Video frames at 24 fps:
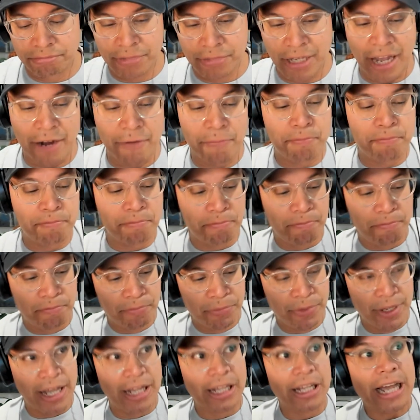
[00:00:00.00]
of
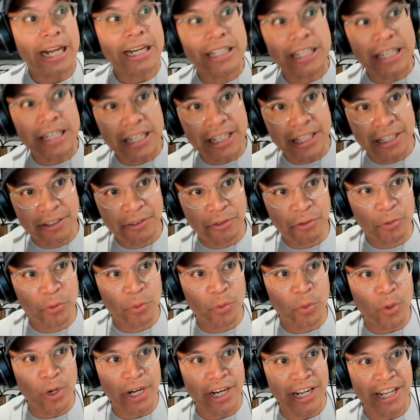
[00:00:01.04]
electing
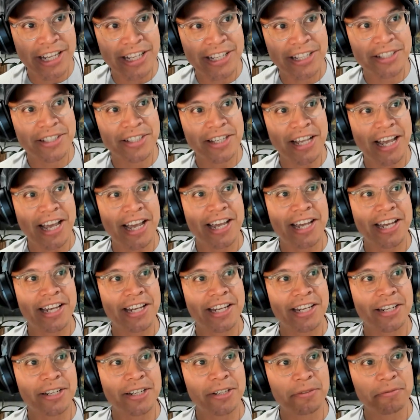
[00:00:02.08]
what is
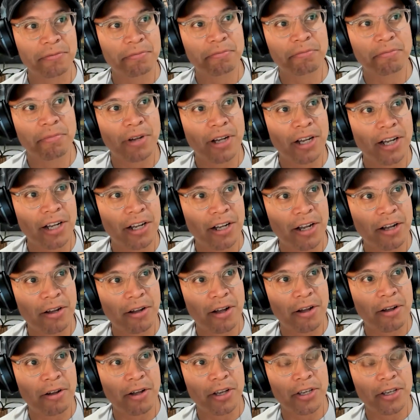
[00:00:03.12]
a
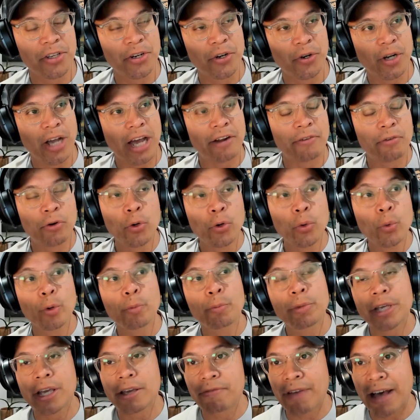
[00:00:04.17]
kind of who would
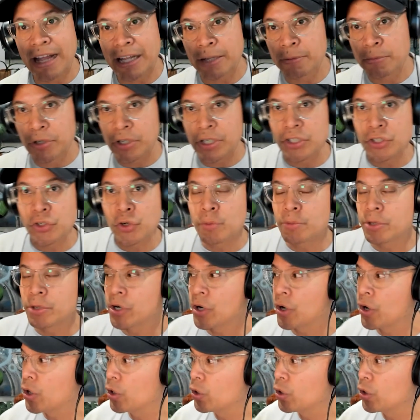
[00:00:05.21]
be a valuable contributor,